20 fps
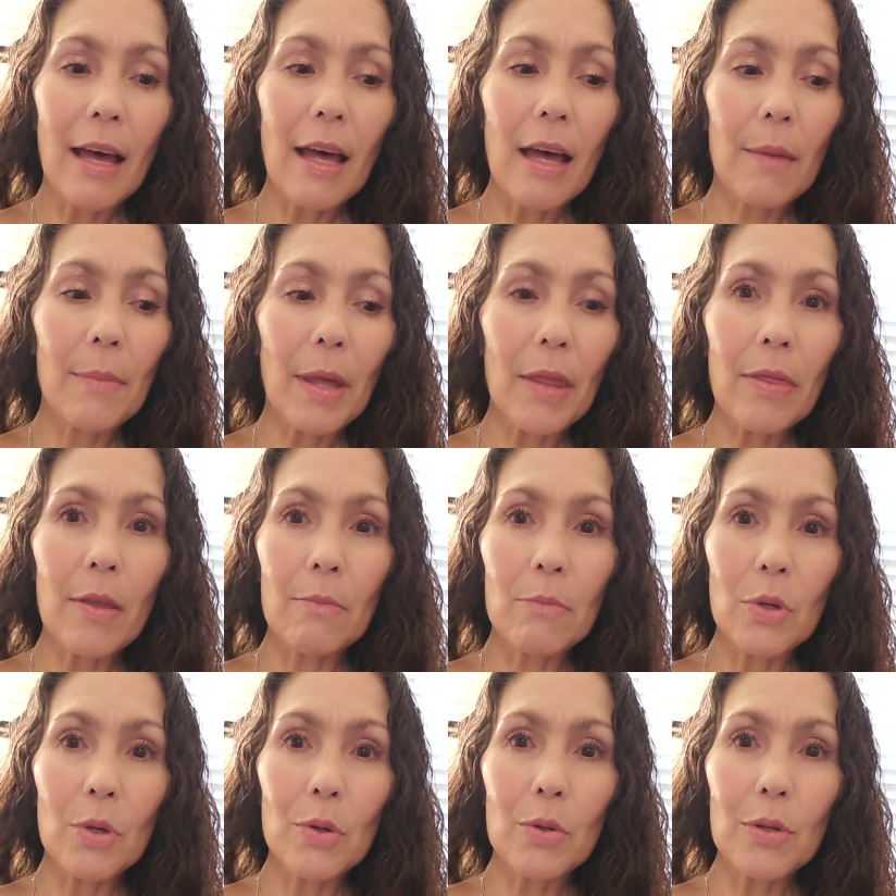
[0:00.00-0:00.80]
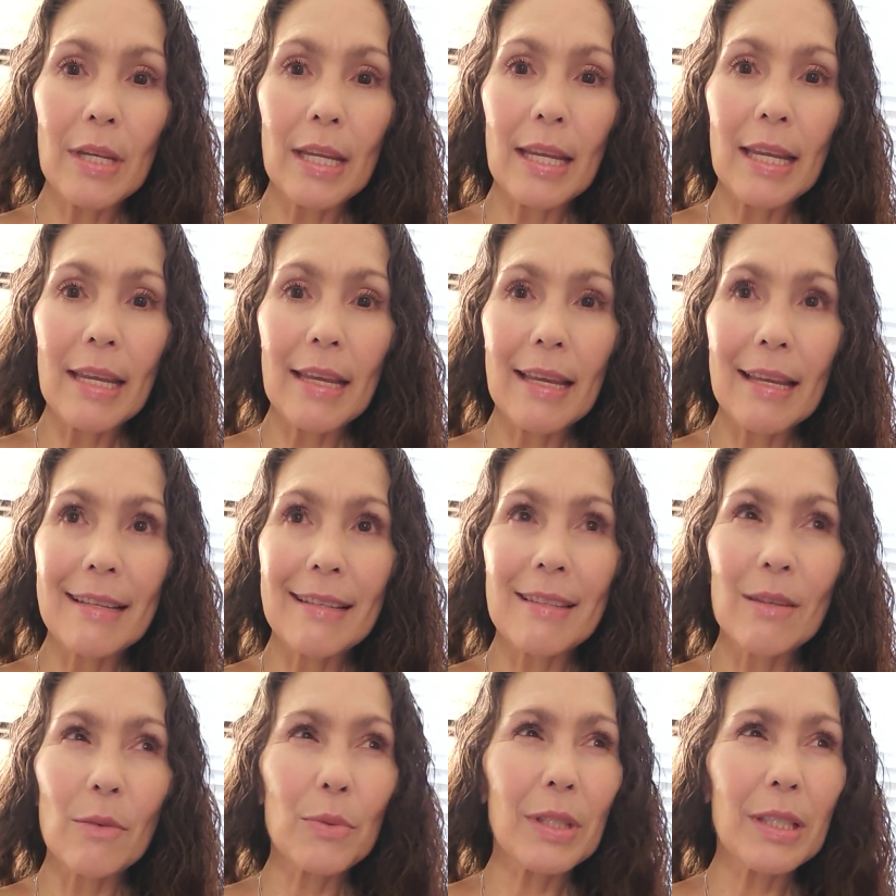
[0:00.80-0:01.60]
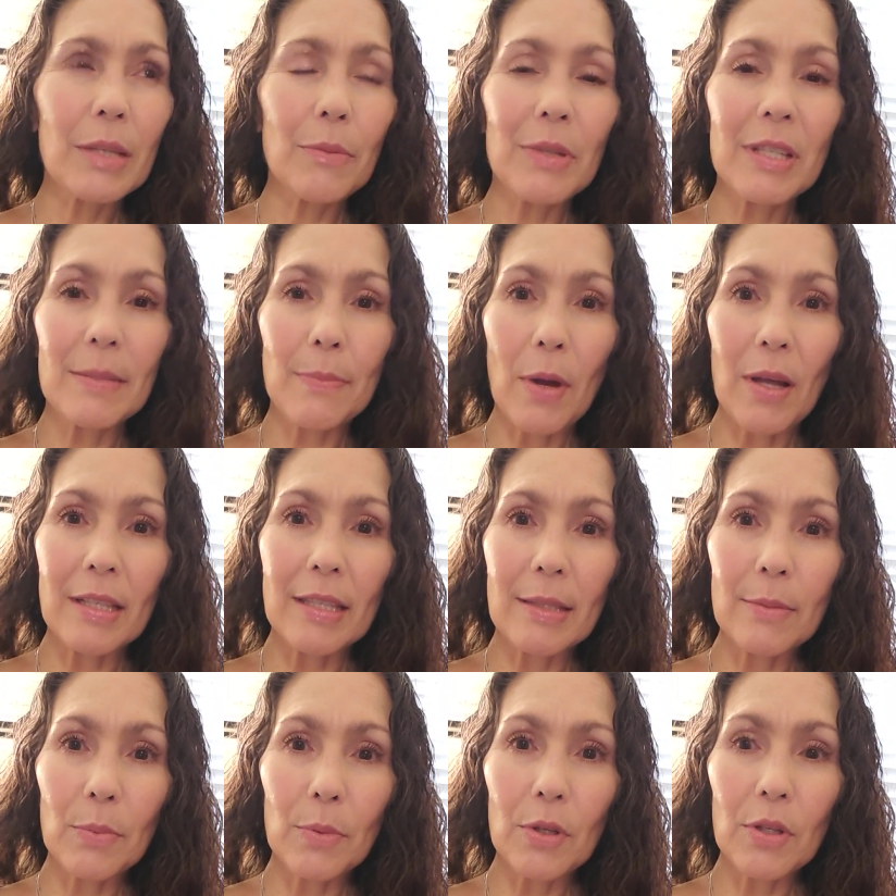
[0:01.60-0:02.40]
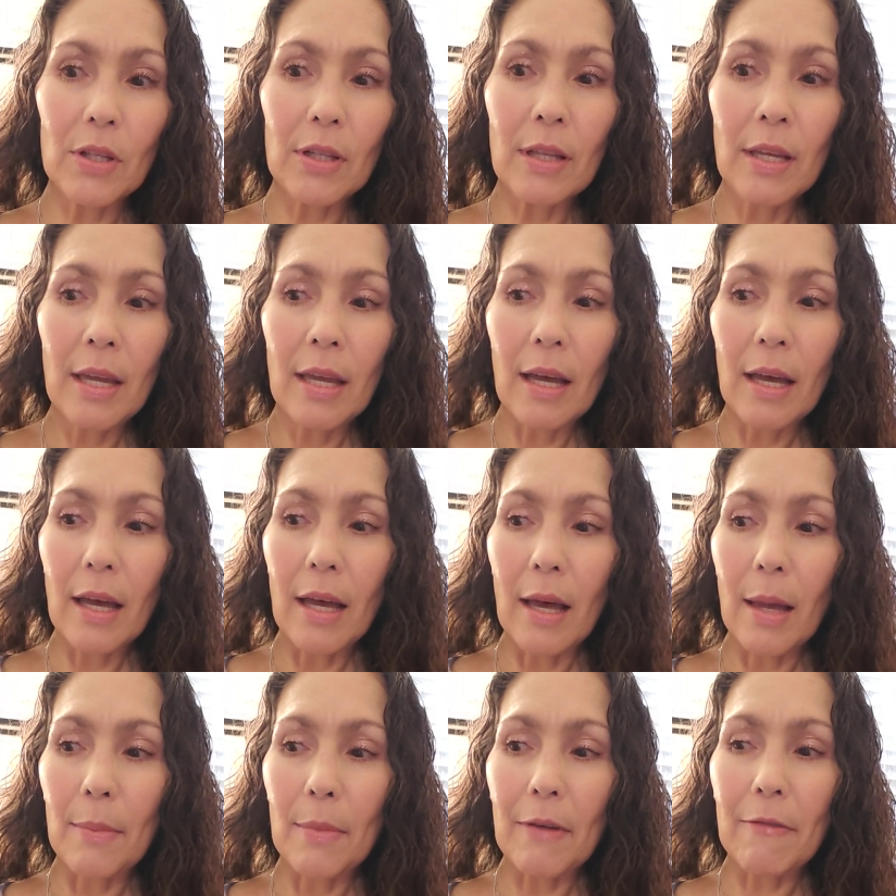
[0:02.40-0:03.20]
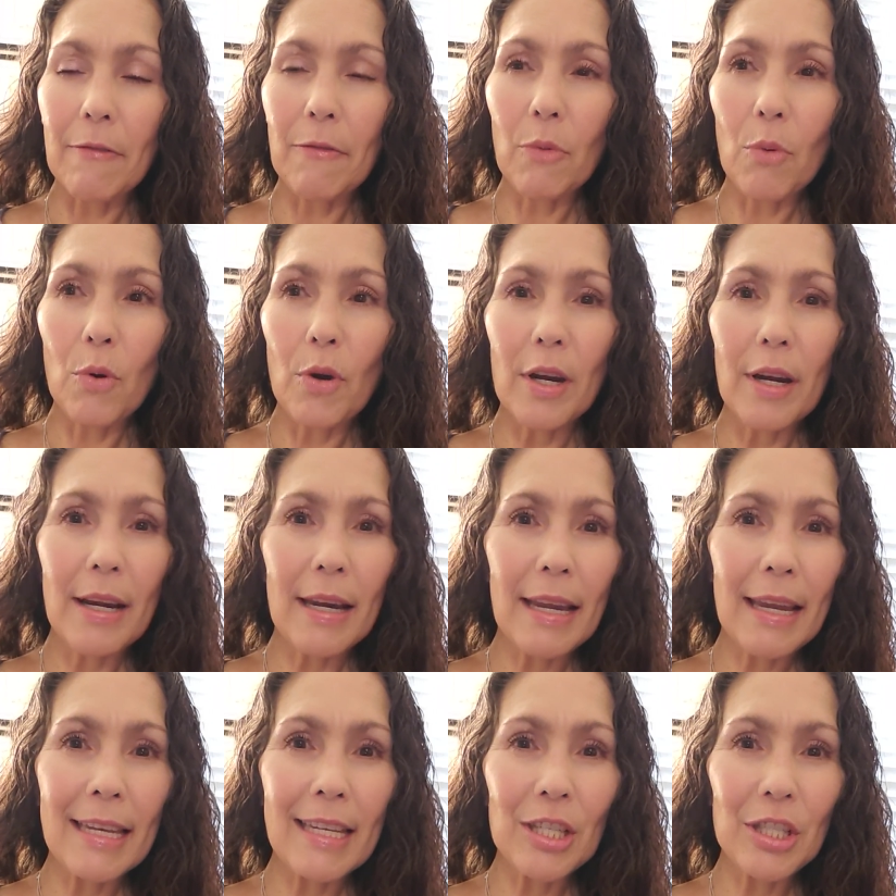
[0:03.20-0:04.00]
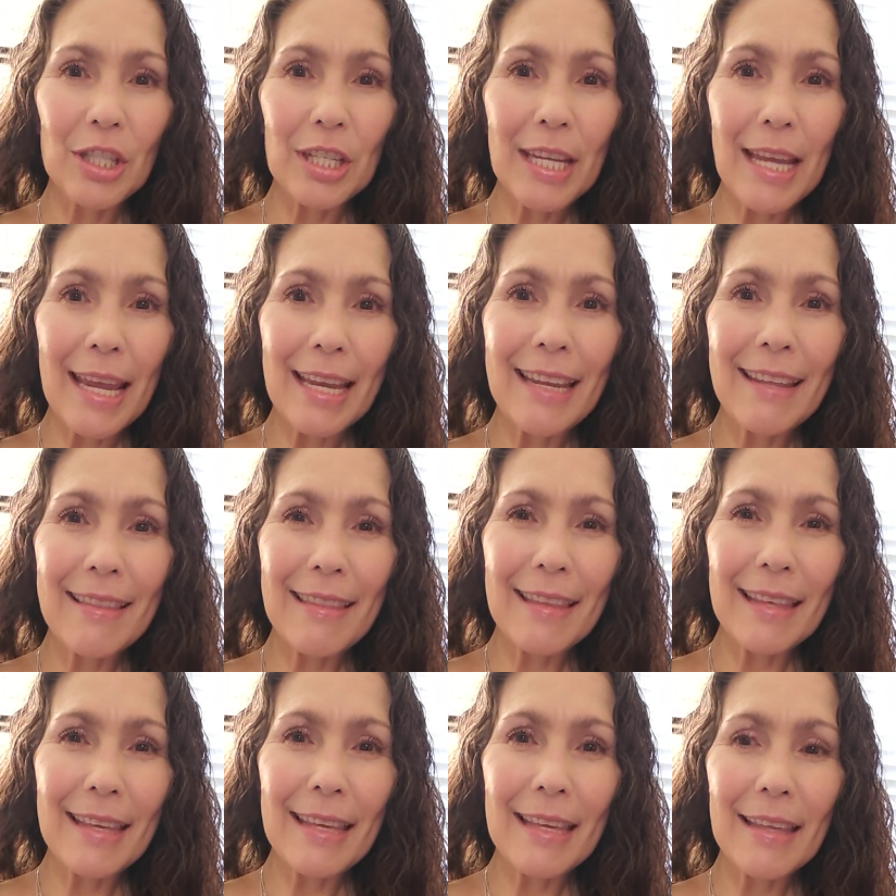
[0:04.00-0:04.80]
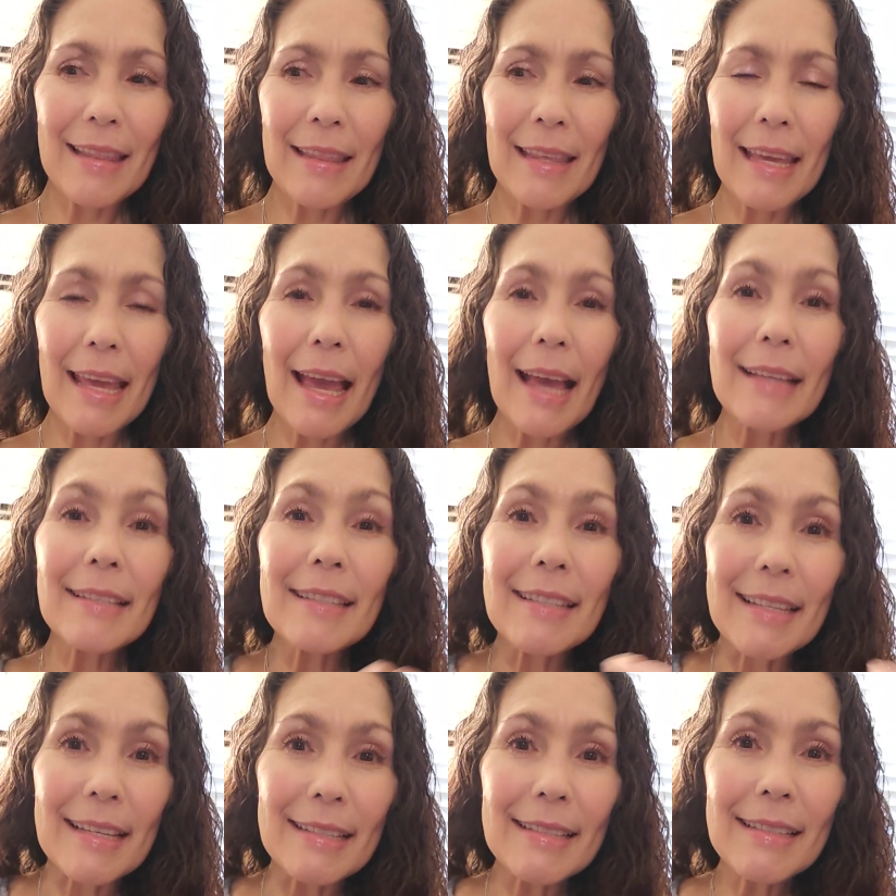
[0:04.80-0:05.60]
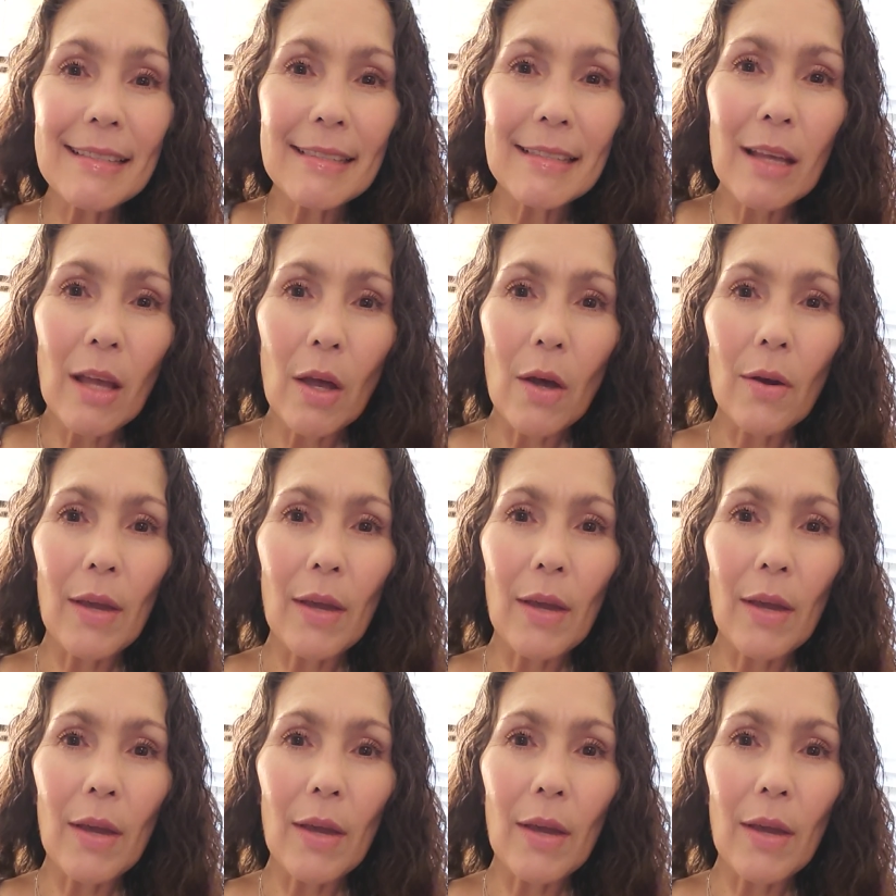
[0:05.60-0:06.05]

um, the moon is really responsible um, for initiating the, the essence,